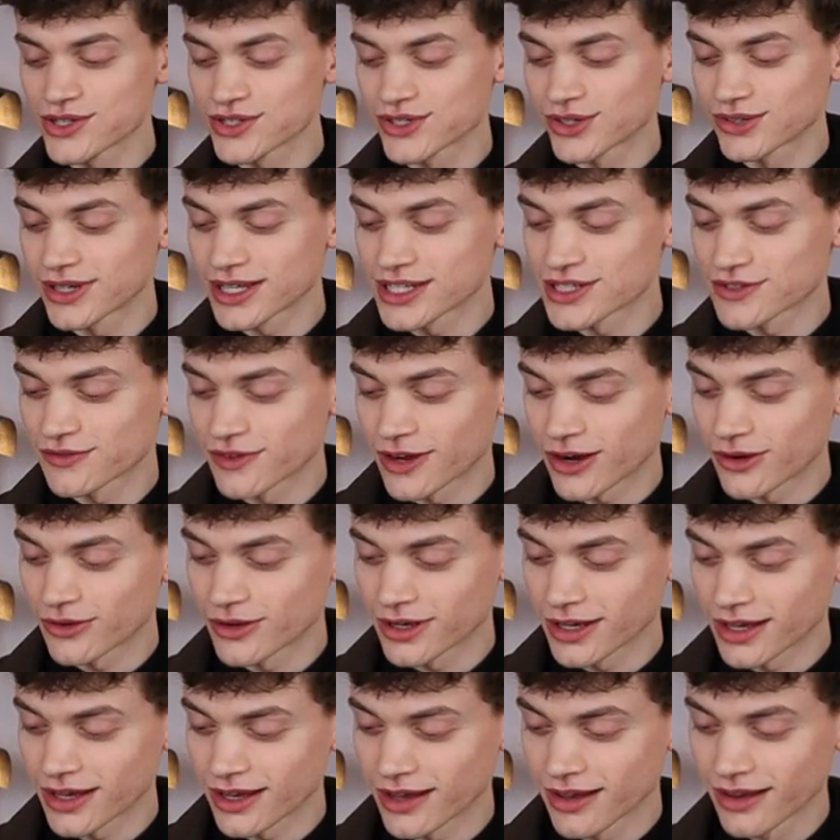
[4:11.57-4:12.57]
So that's
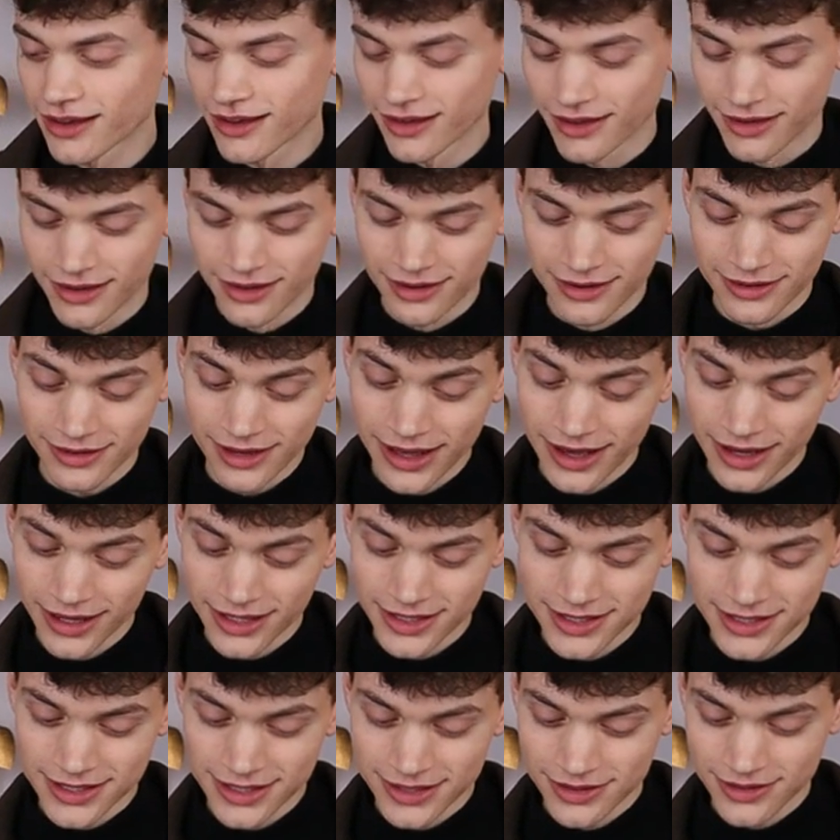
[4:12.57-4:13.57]
very
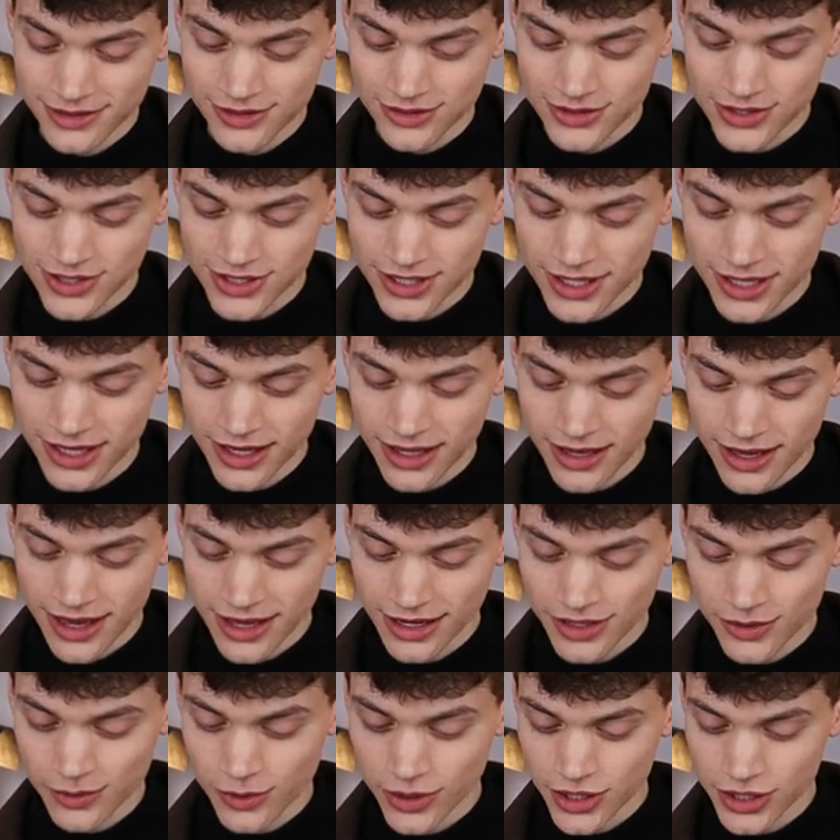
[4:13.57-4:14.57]
nice to see
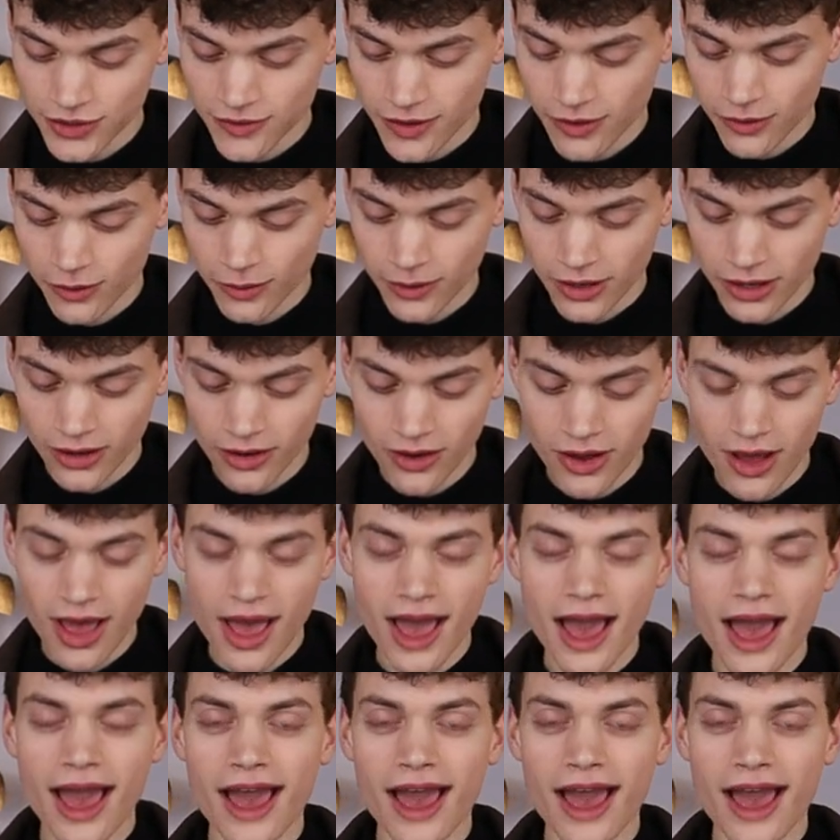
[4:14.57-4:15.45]
and it works very well.